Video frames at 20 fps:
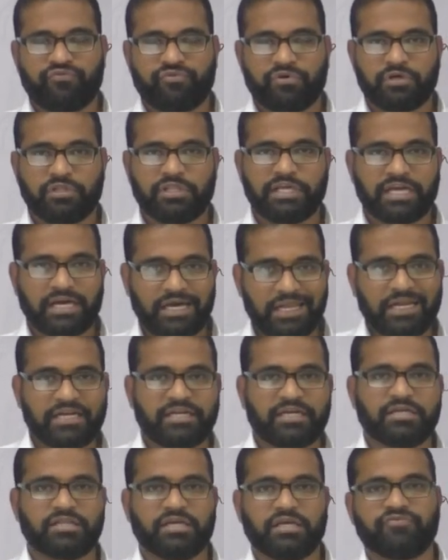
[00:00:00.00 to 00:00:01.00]
uh, they
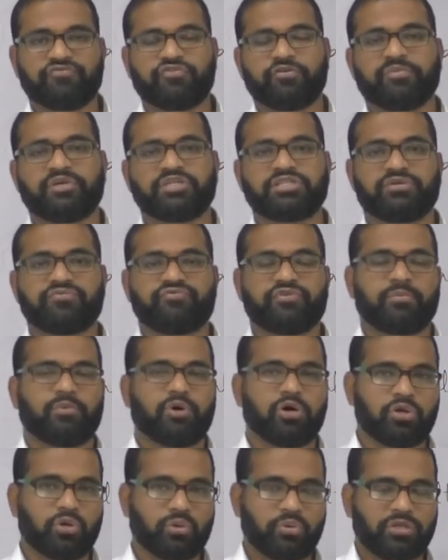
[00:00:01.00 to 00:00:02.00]
collected the information from
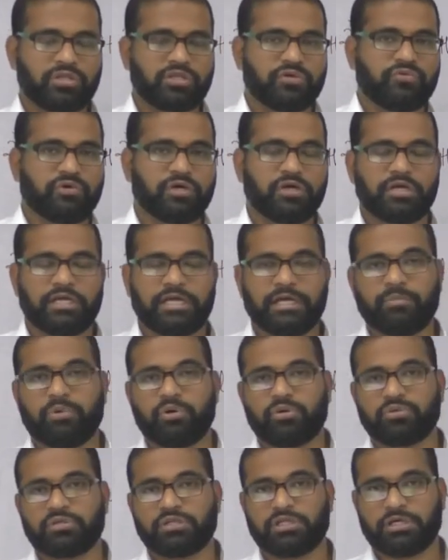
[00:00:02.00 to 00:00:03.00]
all over the world
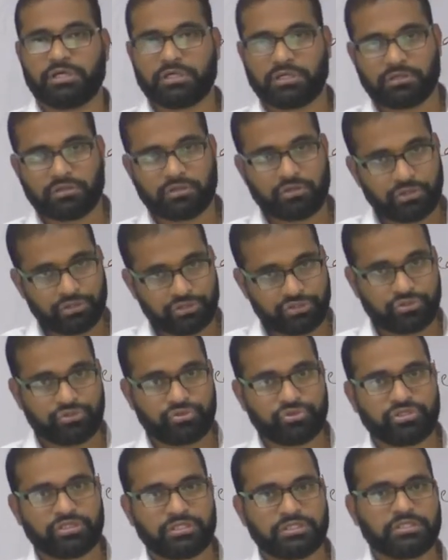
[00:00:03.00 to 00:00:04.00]
about the
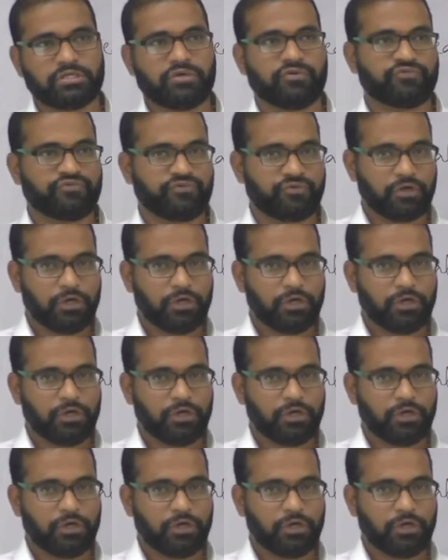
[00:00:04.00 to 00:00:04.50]
constitutions of